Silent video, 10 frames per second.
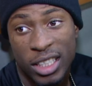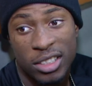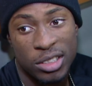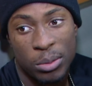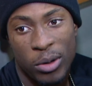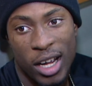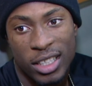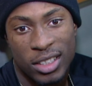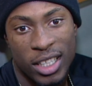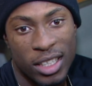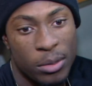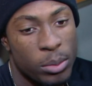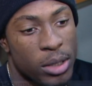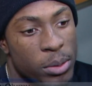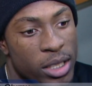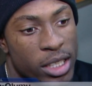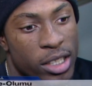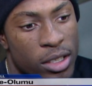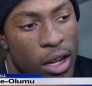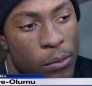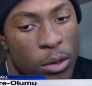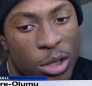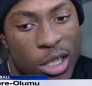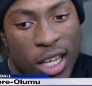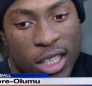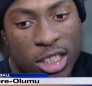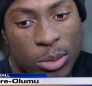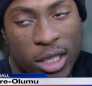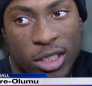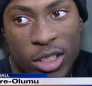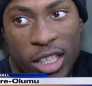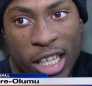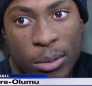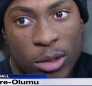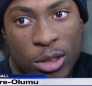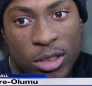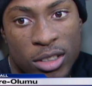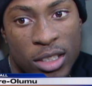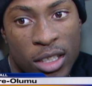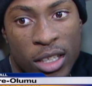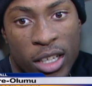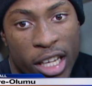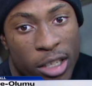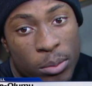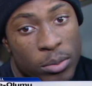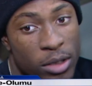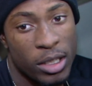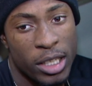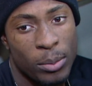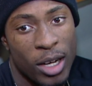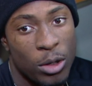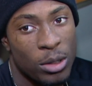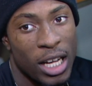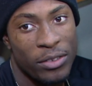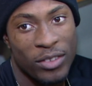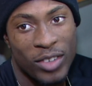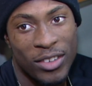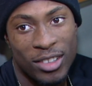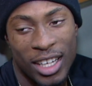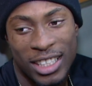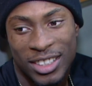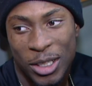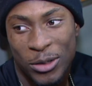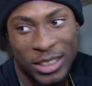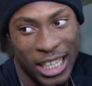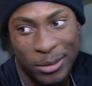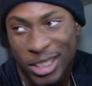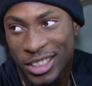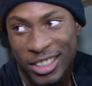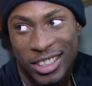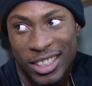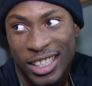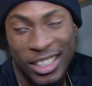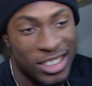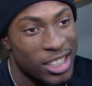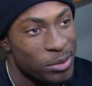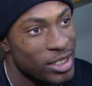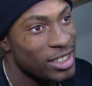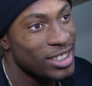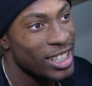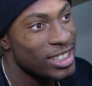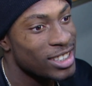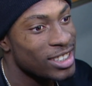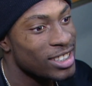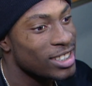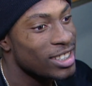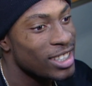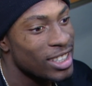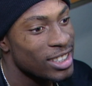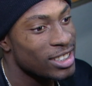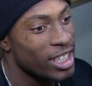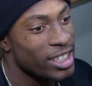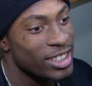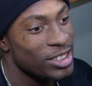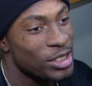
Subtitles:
It's a surprise, like me being here. I've only lost my third game losing, and in my whole life I've never lost in overtime. So it's just something that's just sudden.